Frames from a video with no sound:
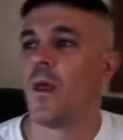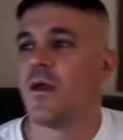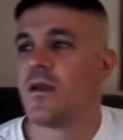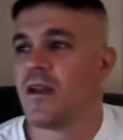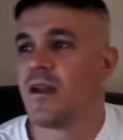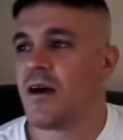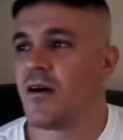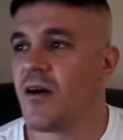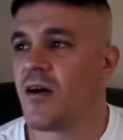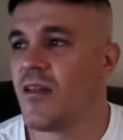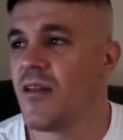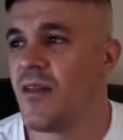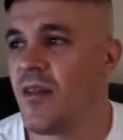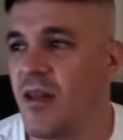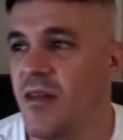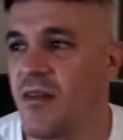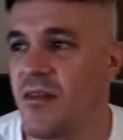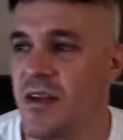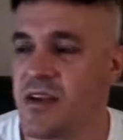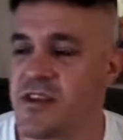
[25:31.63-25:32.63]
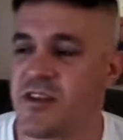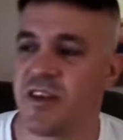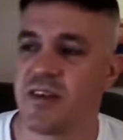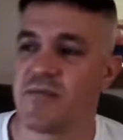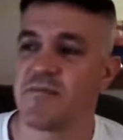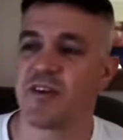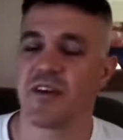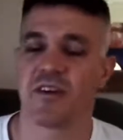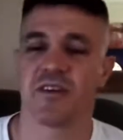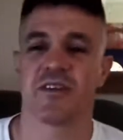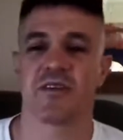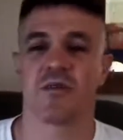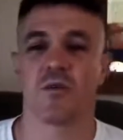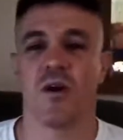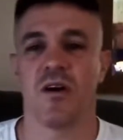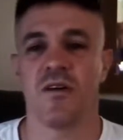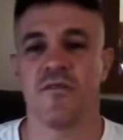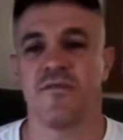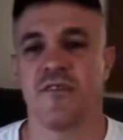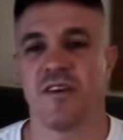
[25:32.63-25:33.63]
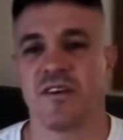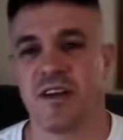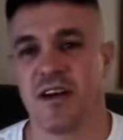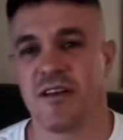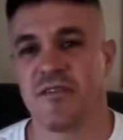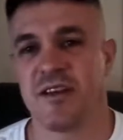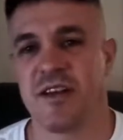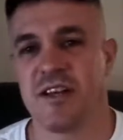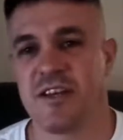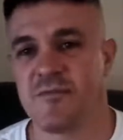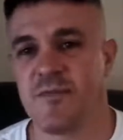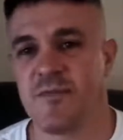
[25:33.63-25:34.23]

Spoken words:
Now, this seems like it's quite far down the list,